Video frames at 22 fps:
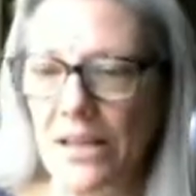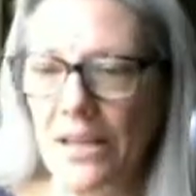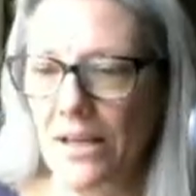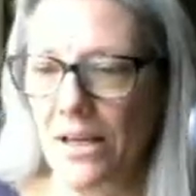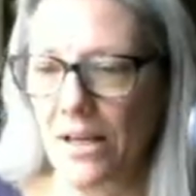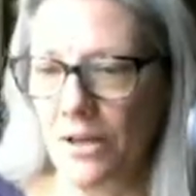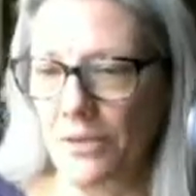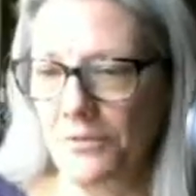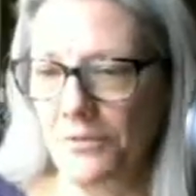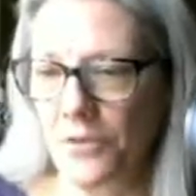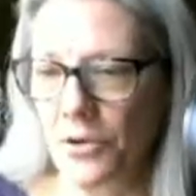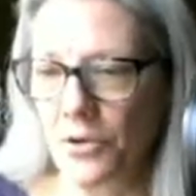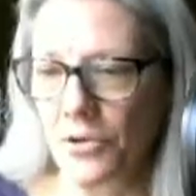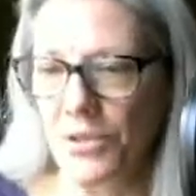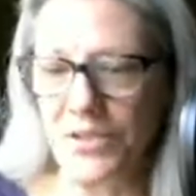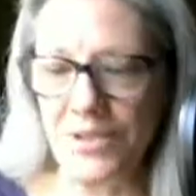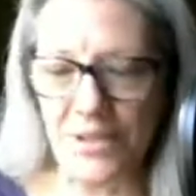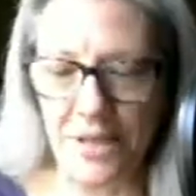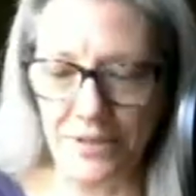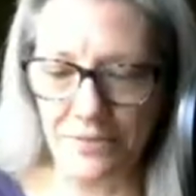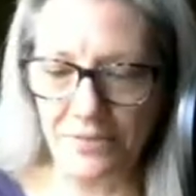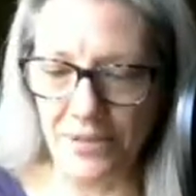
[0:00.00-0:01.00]
Of course,
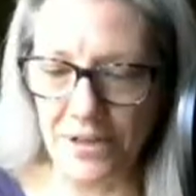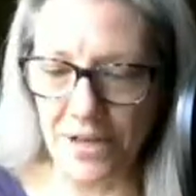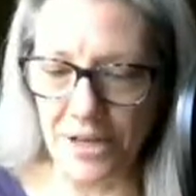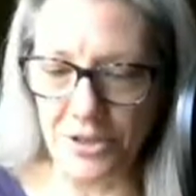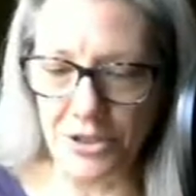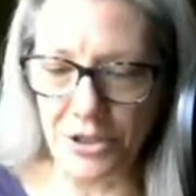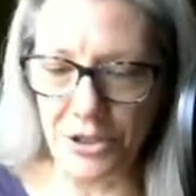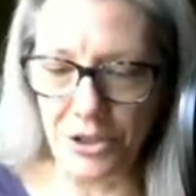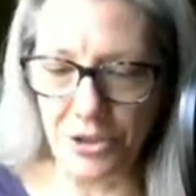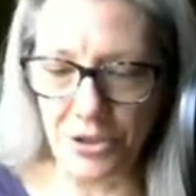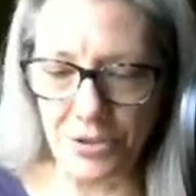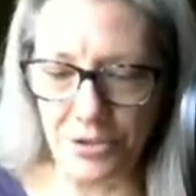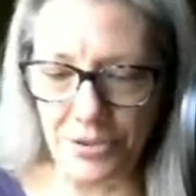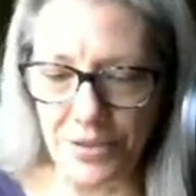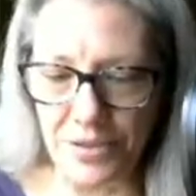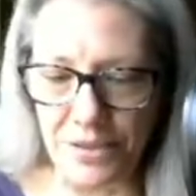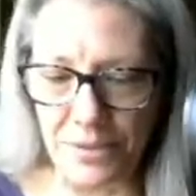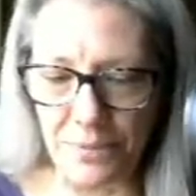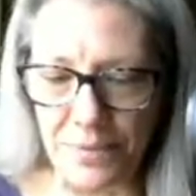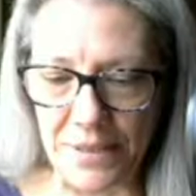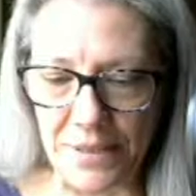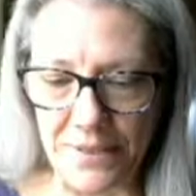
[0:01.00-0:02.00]
I forgot to show you
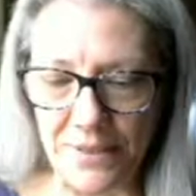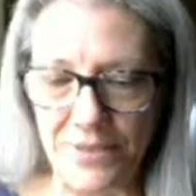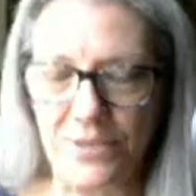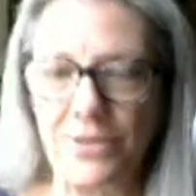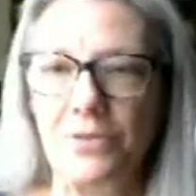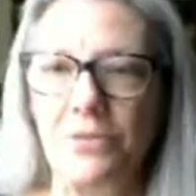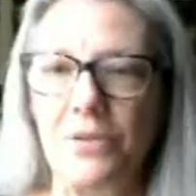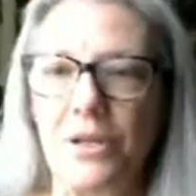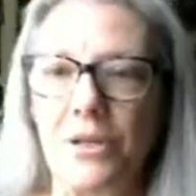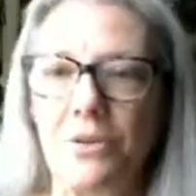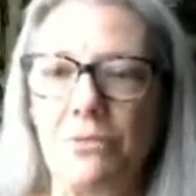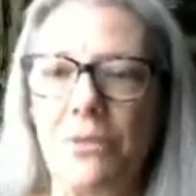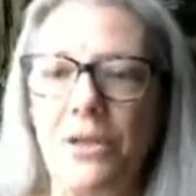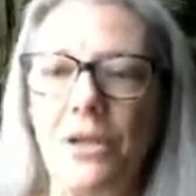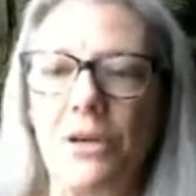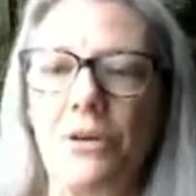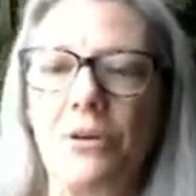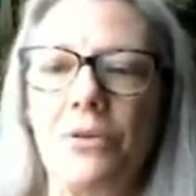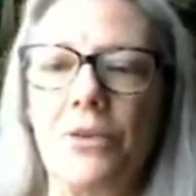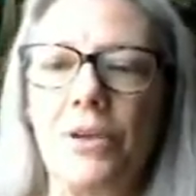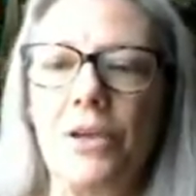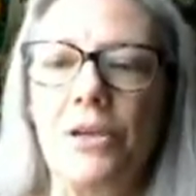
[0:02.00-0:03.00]
this bit, so here we
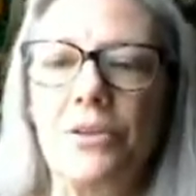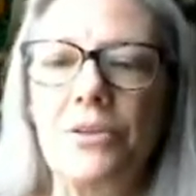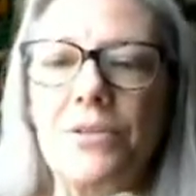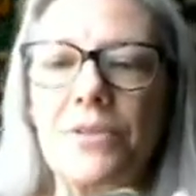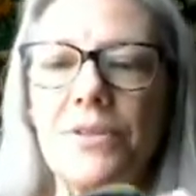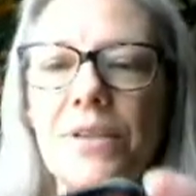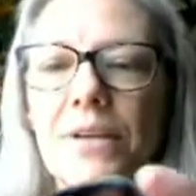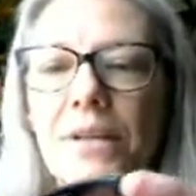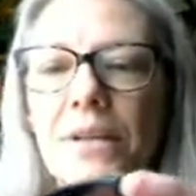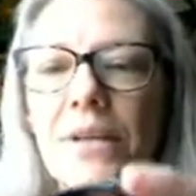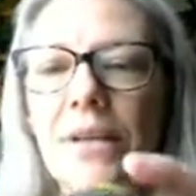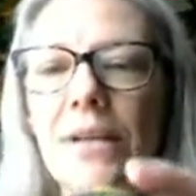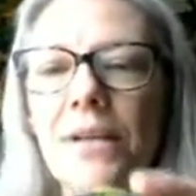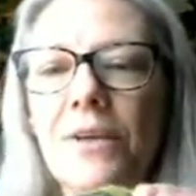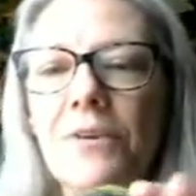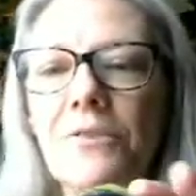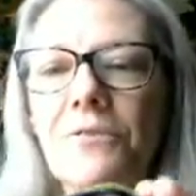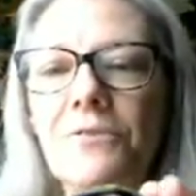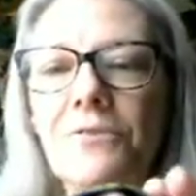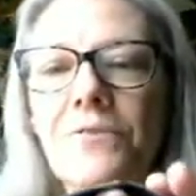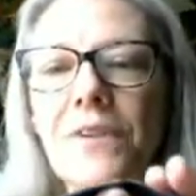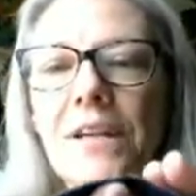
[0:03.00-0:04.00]
go. Here's
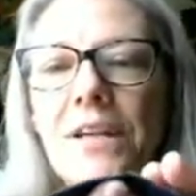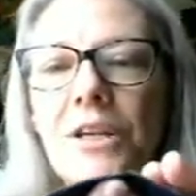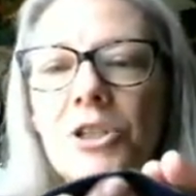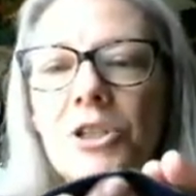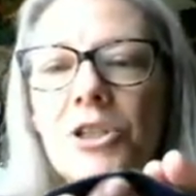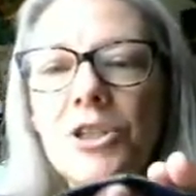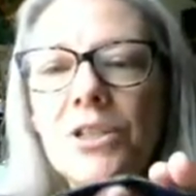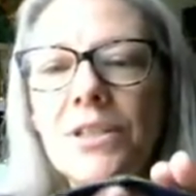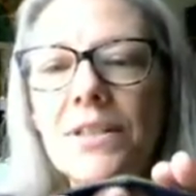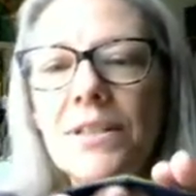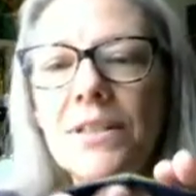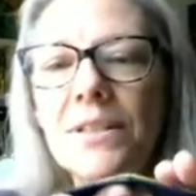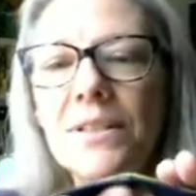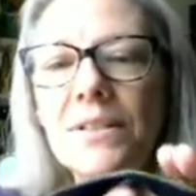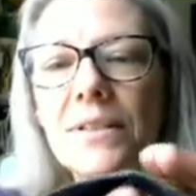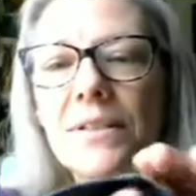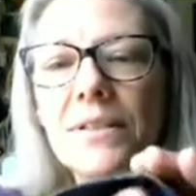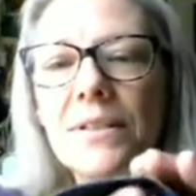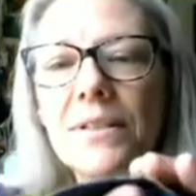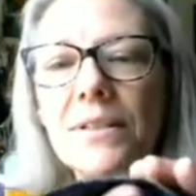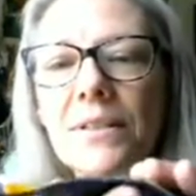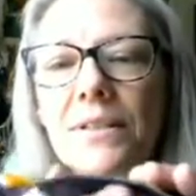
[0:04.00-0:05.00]
finished
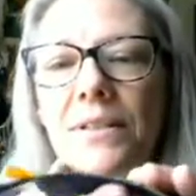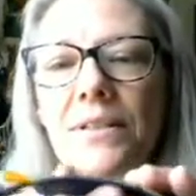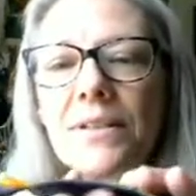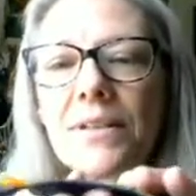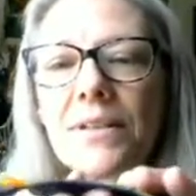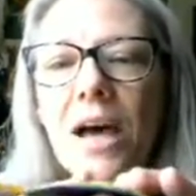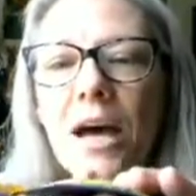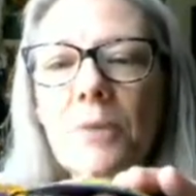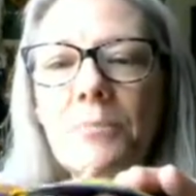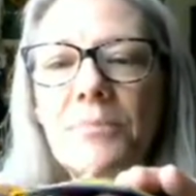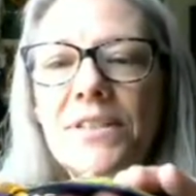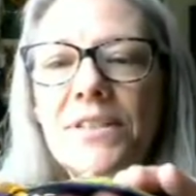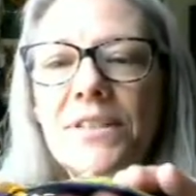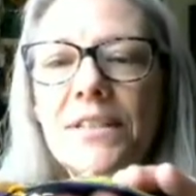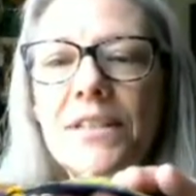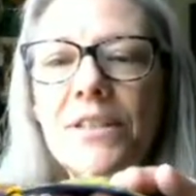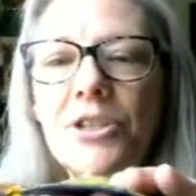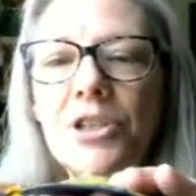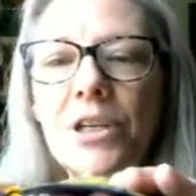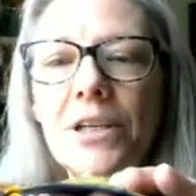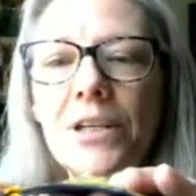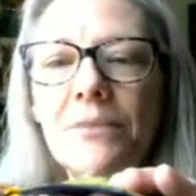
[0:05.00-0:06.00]
top
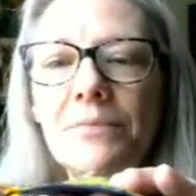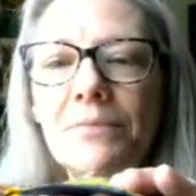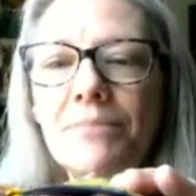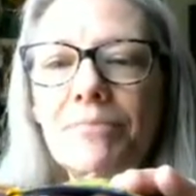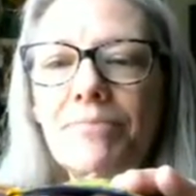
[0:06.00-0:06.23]
stitching.